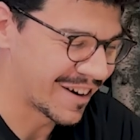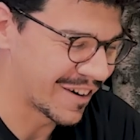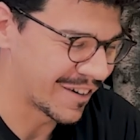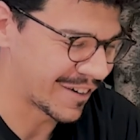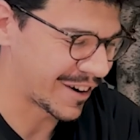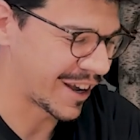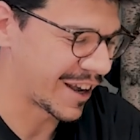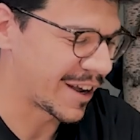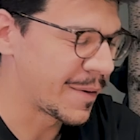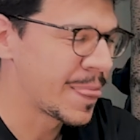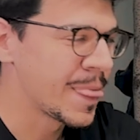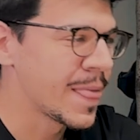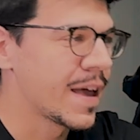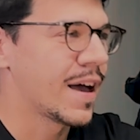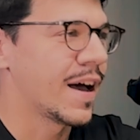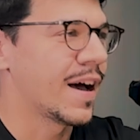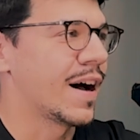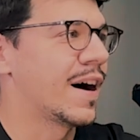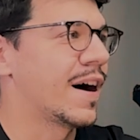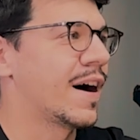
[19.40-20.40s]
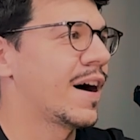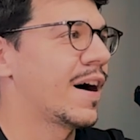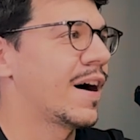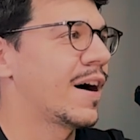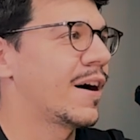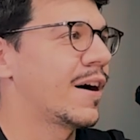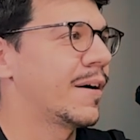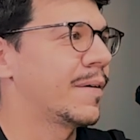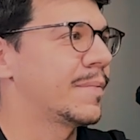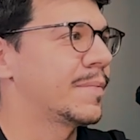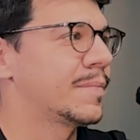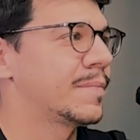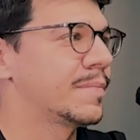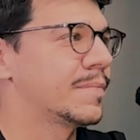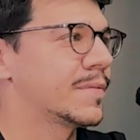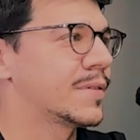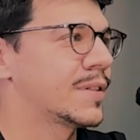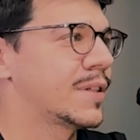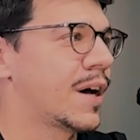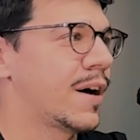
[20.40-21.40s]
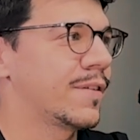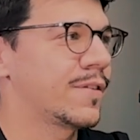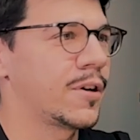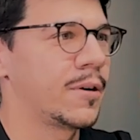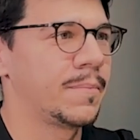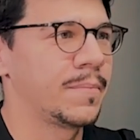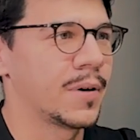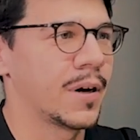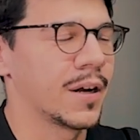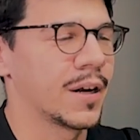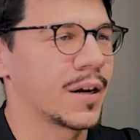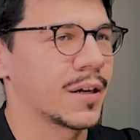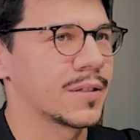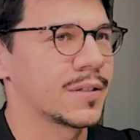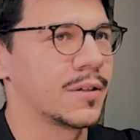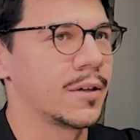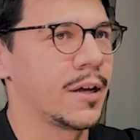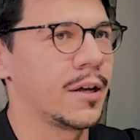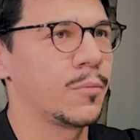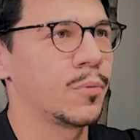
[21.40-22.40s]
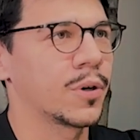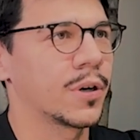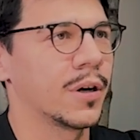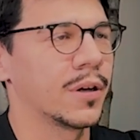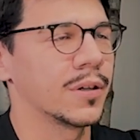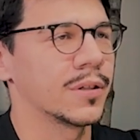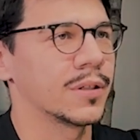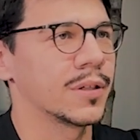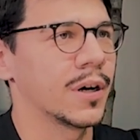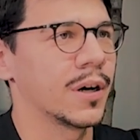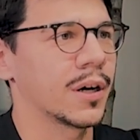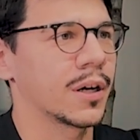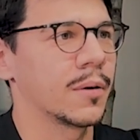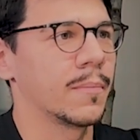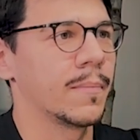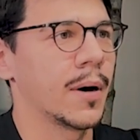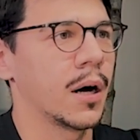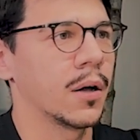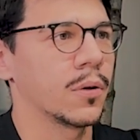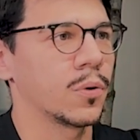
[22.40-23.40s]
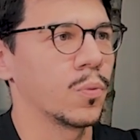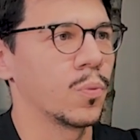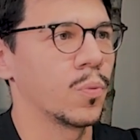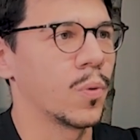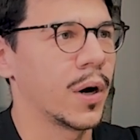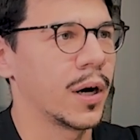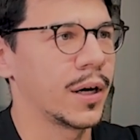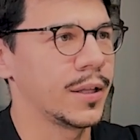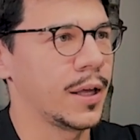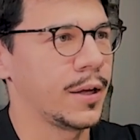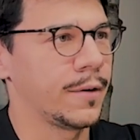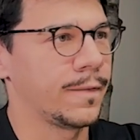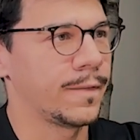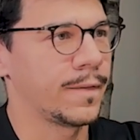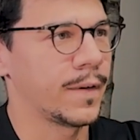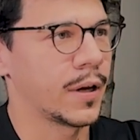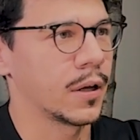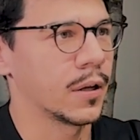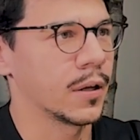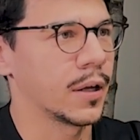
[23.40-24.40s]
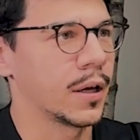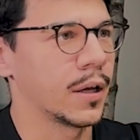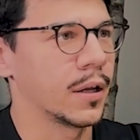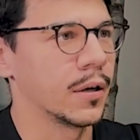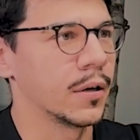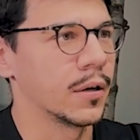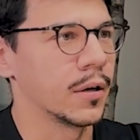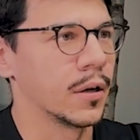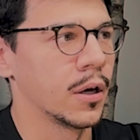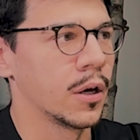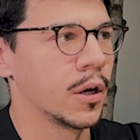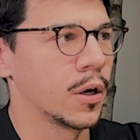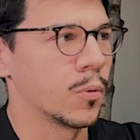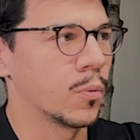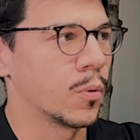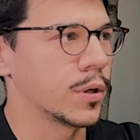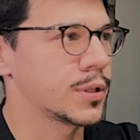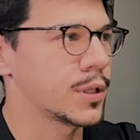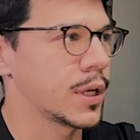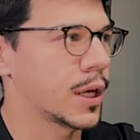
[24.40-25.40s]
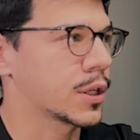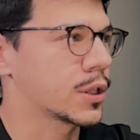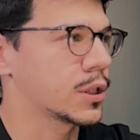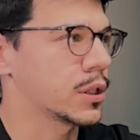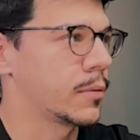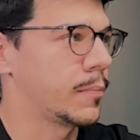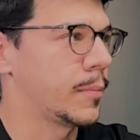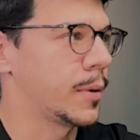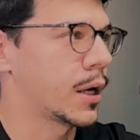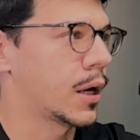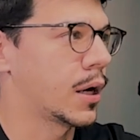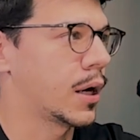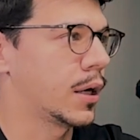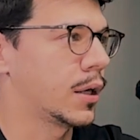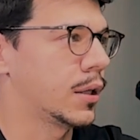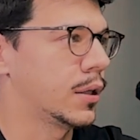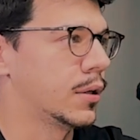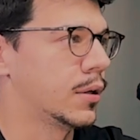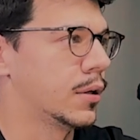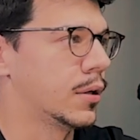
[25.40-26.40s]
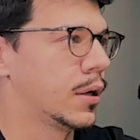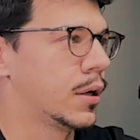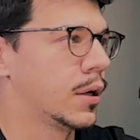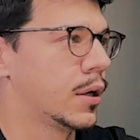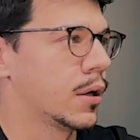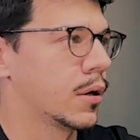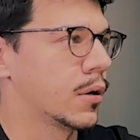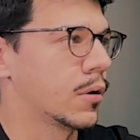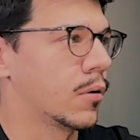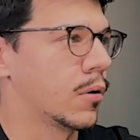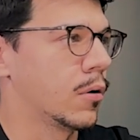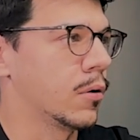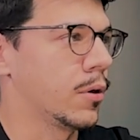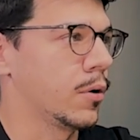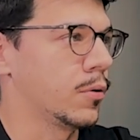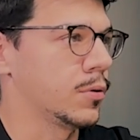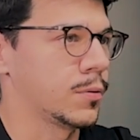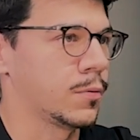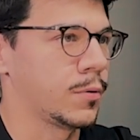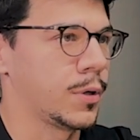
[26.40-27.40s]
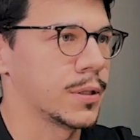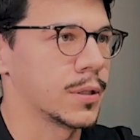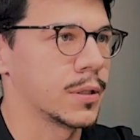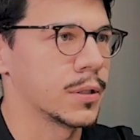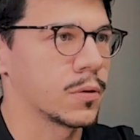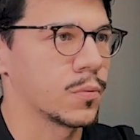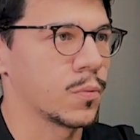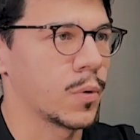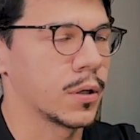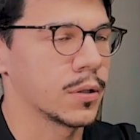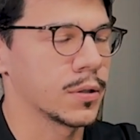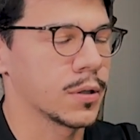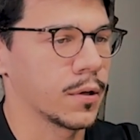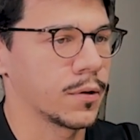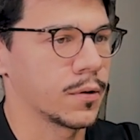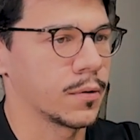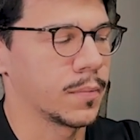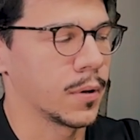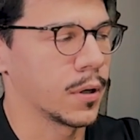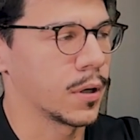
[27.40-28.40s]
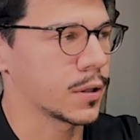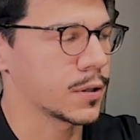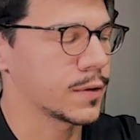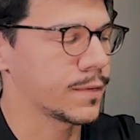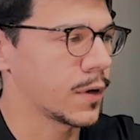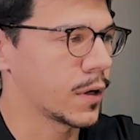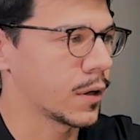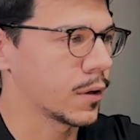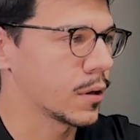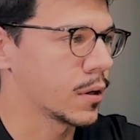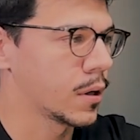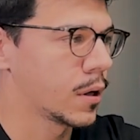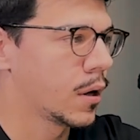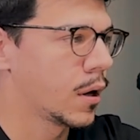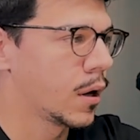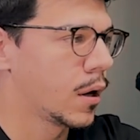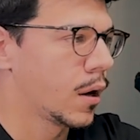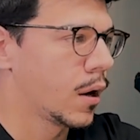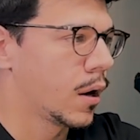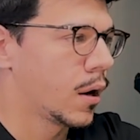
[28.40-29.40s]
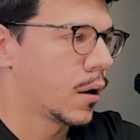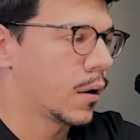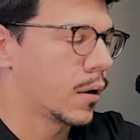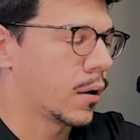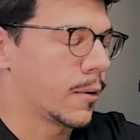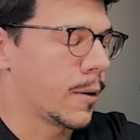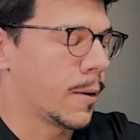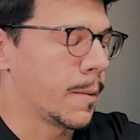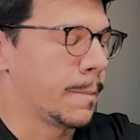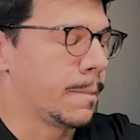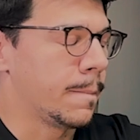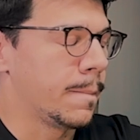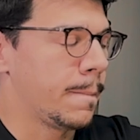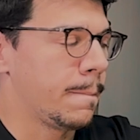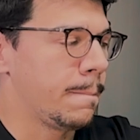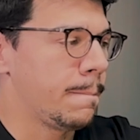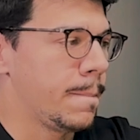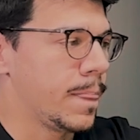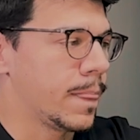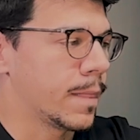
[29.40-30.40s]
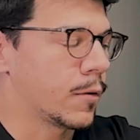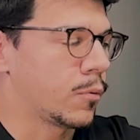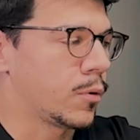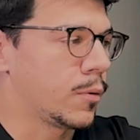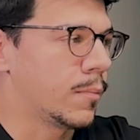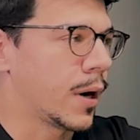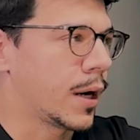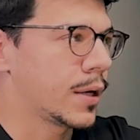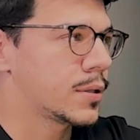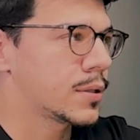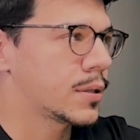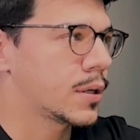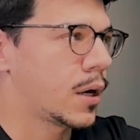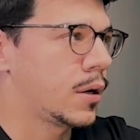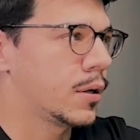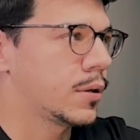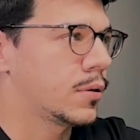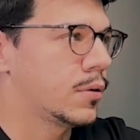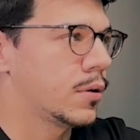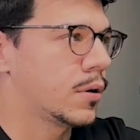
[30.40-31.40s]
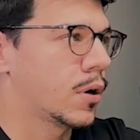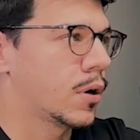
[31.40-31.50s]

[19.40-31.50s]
Okay. Software products. Today we're going to talk about why they fail and what's actually behind all those reasons why software products fail. We might start,